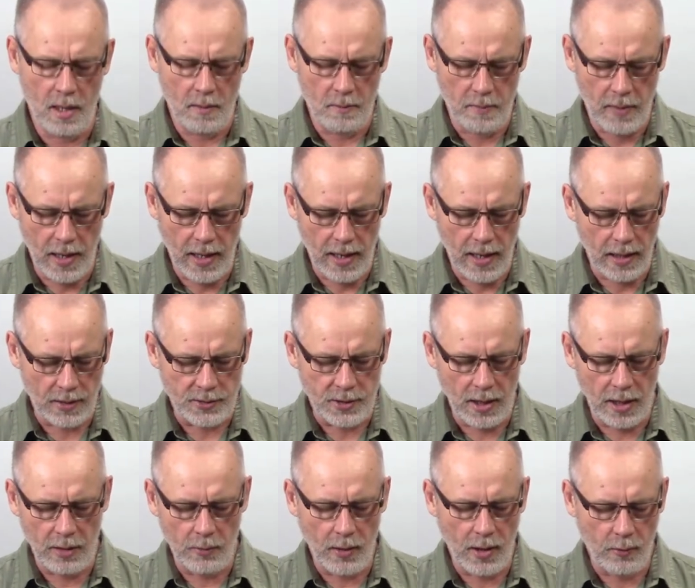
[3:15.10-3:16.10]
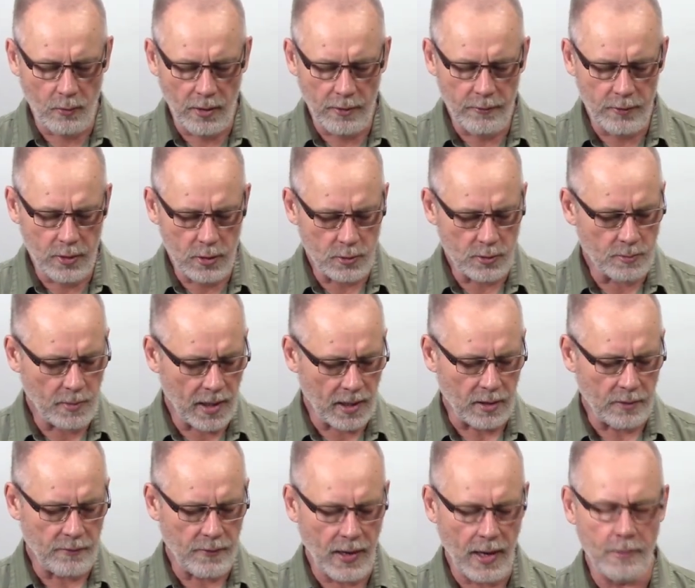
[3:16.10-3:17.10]
But I'll tell you what, we've used
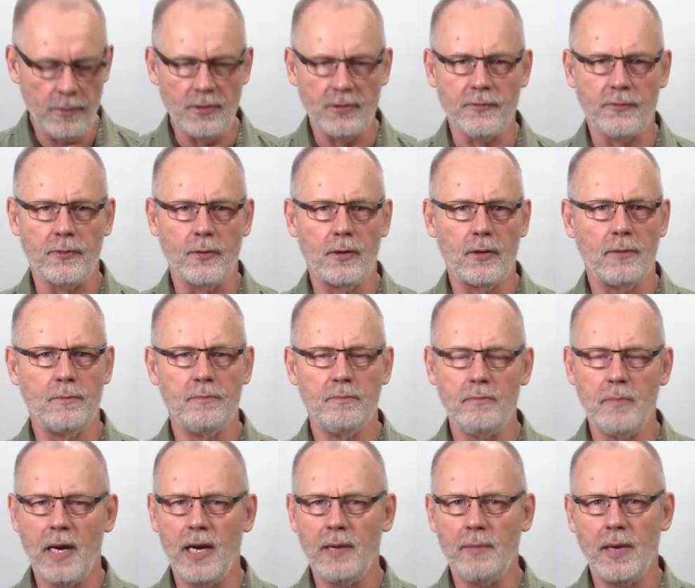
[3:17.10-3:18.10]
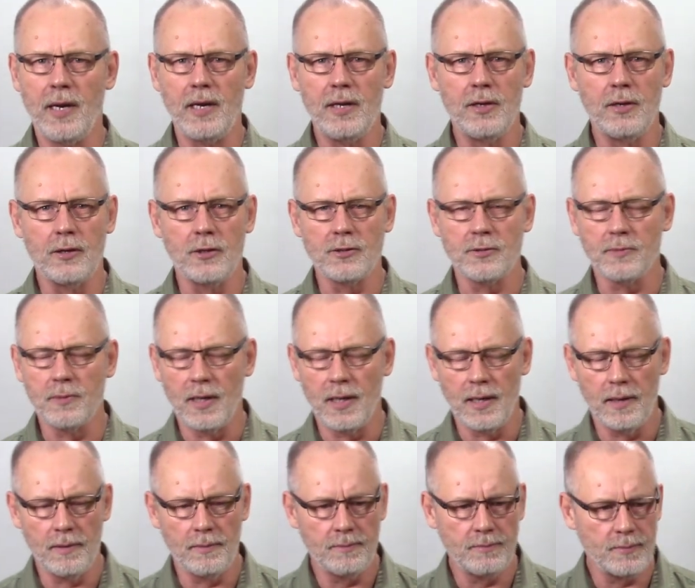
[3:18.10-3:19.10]
microfibers for many, many years,
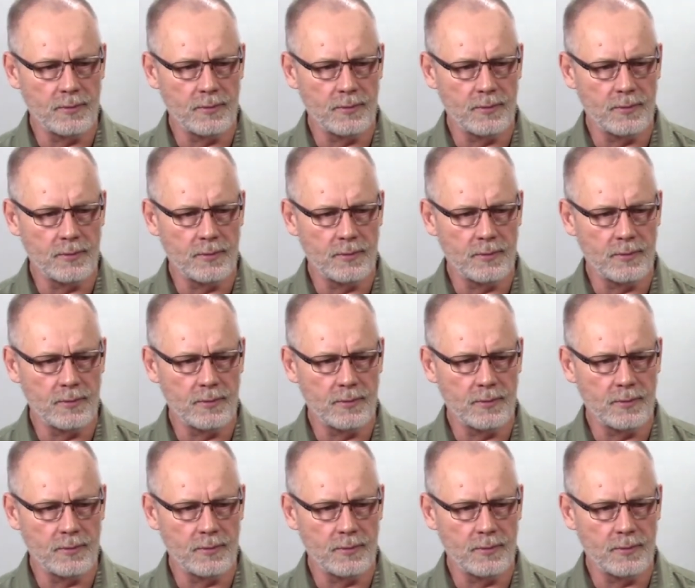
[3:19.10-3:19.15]
uh,